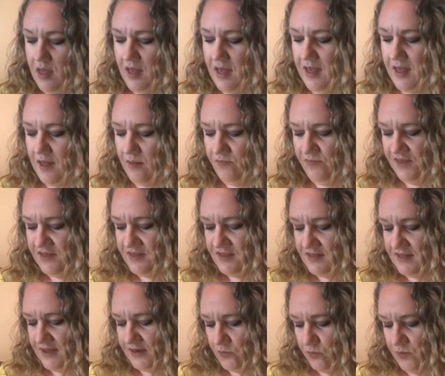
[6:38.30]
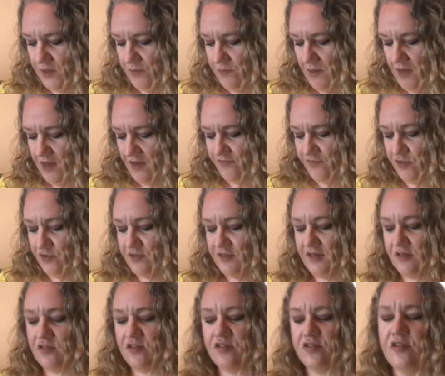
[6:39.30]
This has had a wee bit of
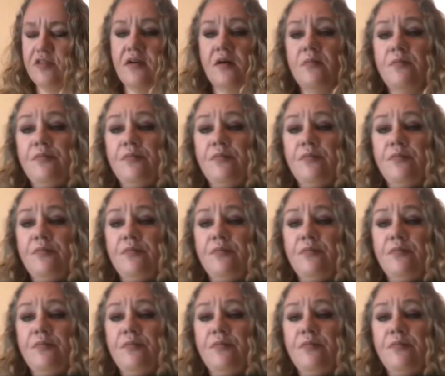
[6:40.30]
usage to them,